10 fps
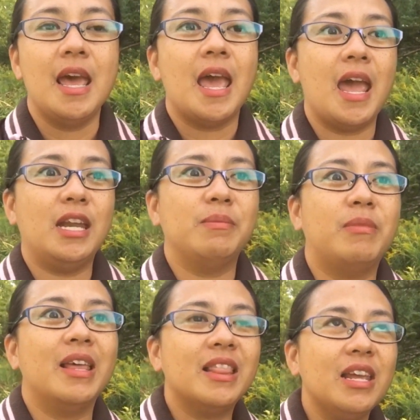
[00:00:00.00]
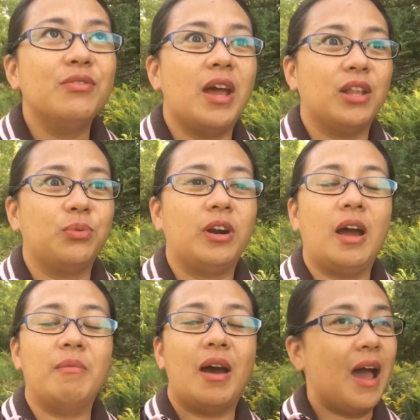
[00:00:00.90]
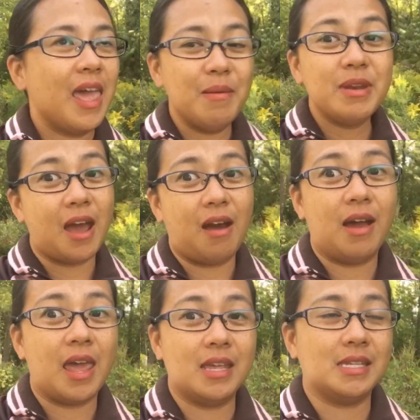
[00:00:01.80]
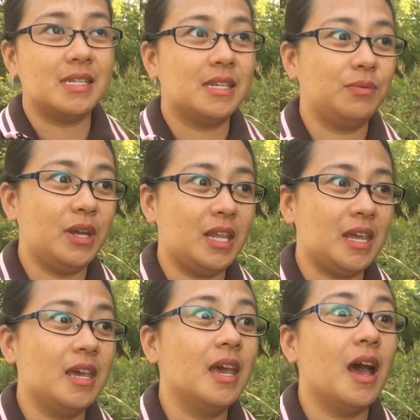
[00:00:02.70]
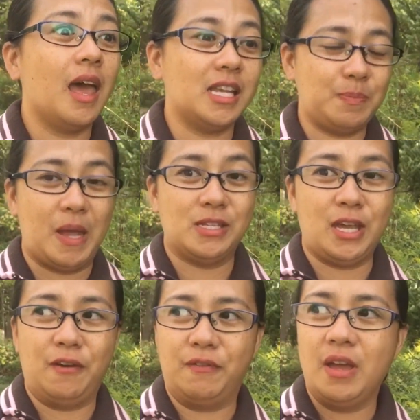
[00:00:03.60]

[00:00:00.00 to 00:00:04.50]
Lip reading: And the monthly rent where I am now is really expensive,